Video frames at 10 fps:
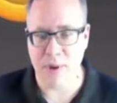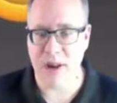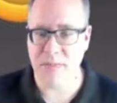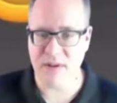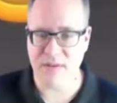
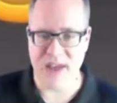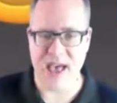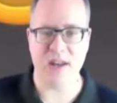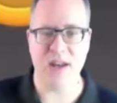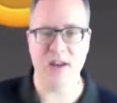but I'm going to
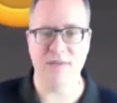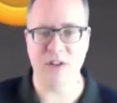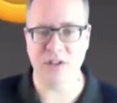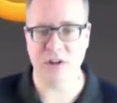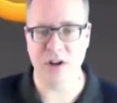validate your
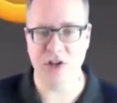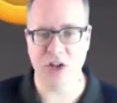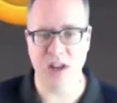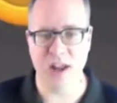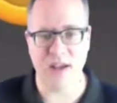
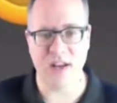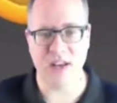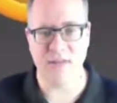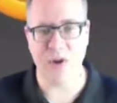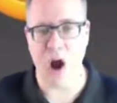frustration and I'm going to
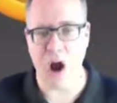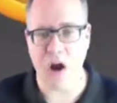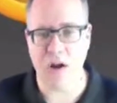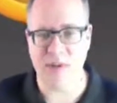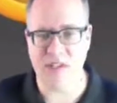give you
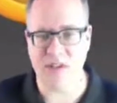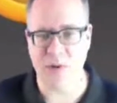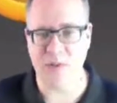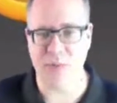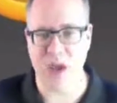arguments to
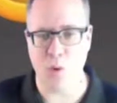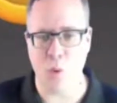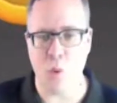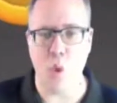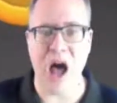
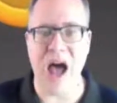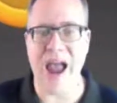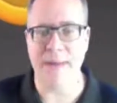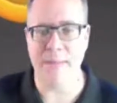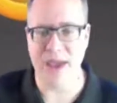explain
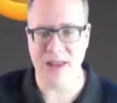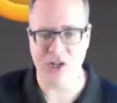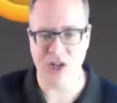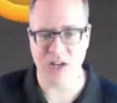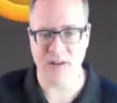why
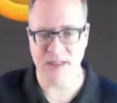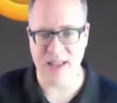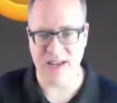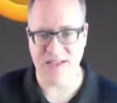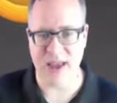managing
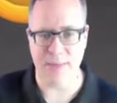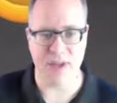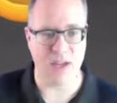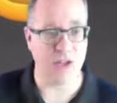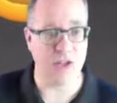legacy
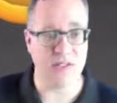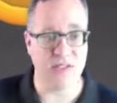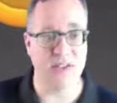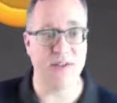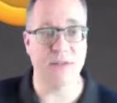applications
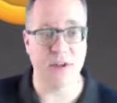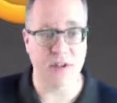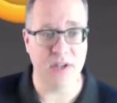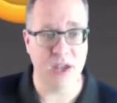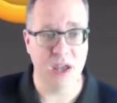is
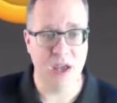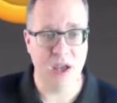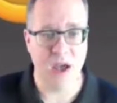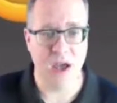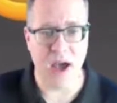difficult.
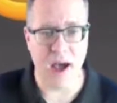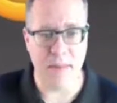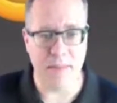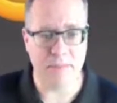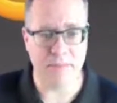
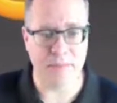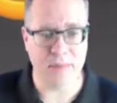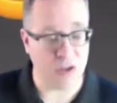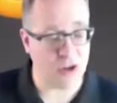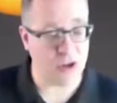Um,
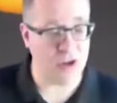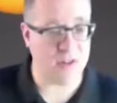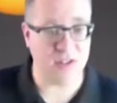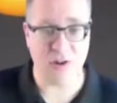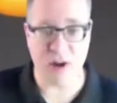the other good
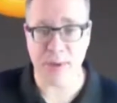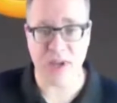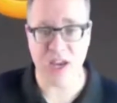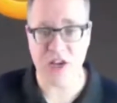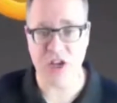news is your
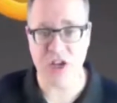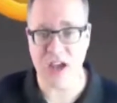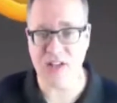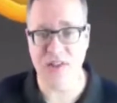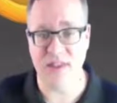application
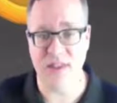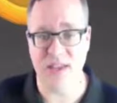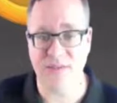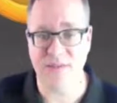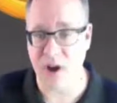got you
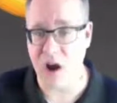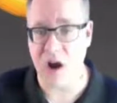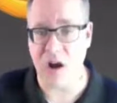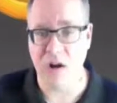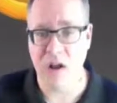this
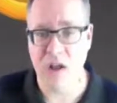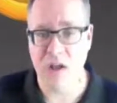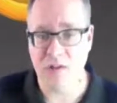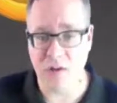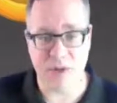far.
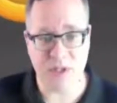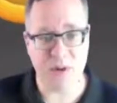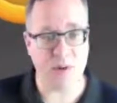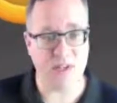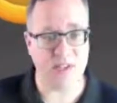So it must
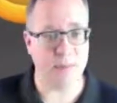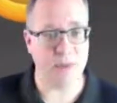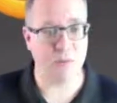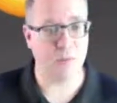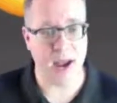be doing
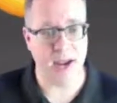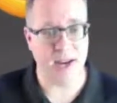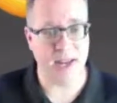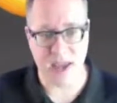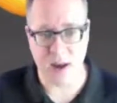something
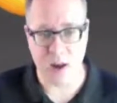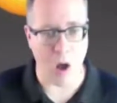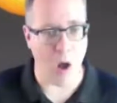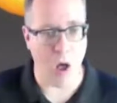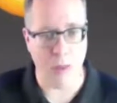right. It can't
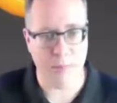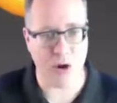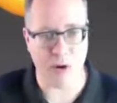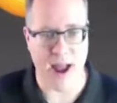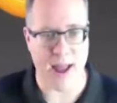all be
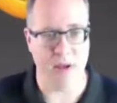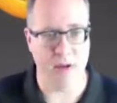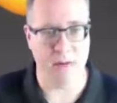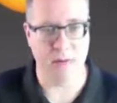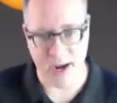crap,
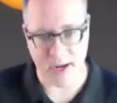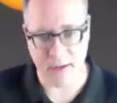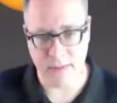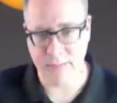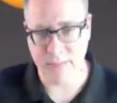
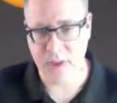right?